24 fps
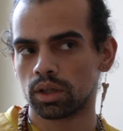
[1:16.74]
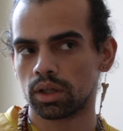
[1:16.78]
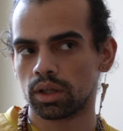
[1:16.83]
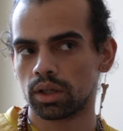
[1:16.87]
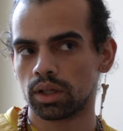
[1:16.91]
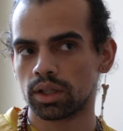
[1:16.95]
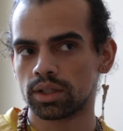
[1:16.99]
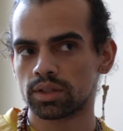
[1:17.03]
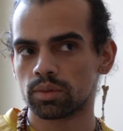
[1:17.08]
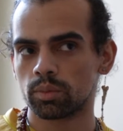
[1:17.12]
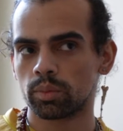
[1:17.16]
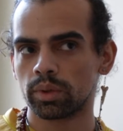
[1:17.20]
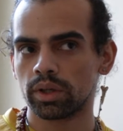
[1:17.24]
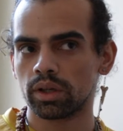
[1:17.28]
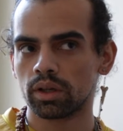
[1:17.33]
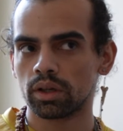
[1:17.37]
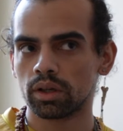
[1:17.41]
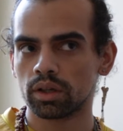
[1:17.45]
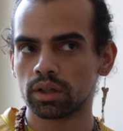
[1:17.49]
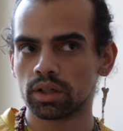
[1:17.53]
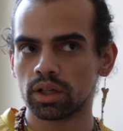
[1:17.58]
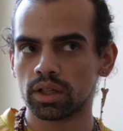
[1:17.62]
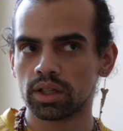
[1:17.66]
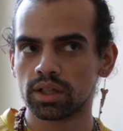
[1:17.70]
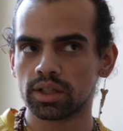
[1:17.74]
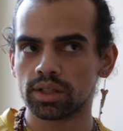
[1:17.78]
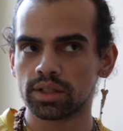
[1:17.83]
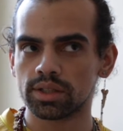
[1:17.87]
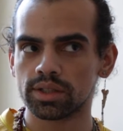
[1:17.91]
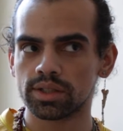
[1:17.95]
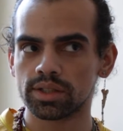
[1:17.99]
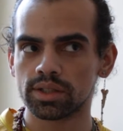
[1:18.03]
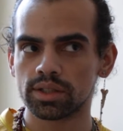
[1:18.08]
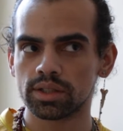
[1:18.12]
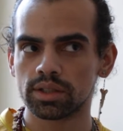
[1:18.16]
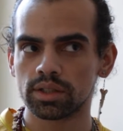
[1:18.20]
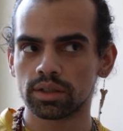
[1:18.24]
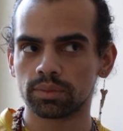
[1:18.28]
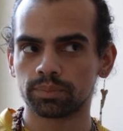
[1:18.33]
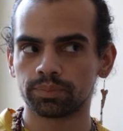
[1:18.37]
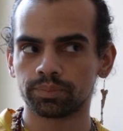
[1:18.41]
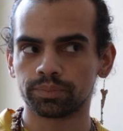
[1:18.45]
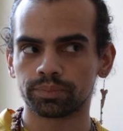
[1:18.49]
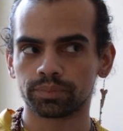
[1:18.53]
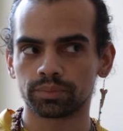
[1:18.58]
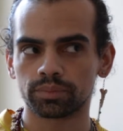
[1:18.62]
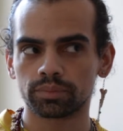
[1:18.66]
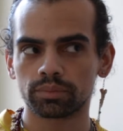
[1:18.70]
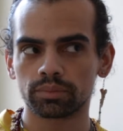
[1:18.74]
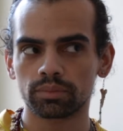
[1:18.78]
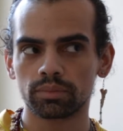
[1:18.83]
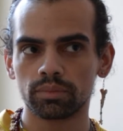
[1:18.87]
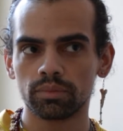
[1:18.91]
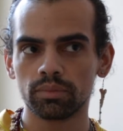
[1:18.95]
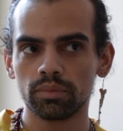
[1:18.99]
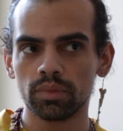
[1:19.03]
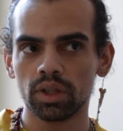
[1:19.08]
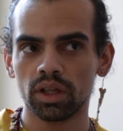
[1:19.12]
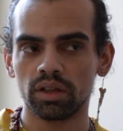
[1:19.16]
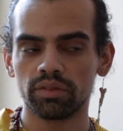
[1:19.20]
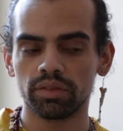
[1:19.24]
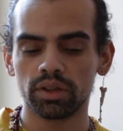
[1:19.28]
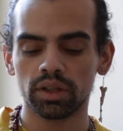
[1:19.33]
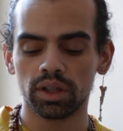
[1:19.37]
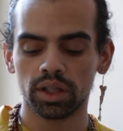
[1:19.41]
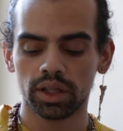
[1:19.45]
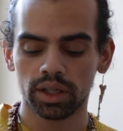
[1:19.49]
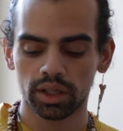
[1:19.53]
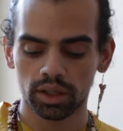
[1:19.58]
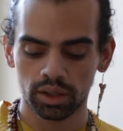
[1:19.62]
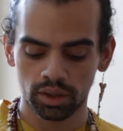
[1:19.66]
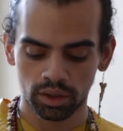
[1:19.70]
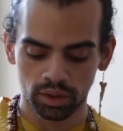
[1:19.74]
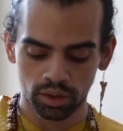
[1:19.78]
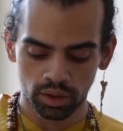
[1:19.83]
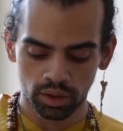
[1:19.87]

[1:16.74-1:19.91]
It's weird because I feel like,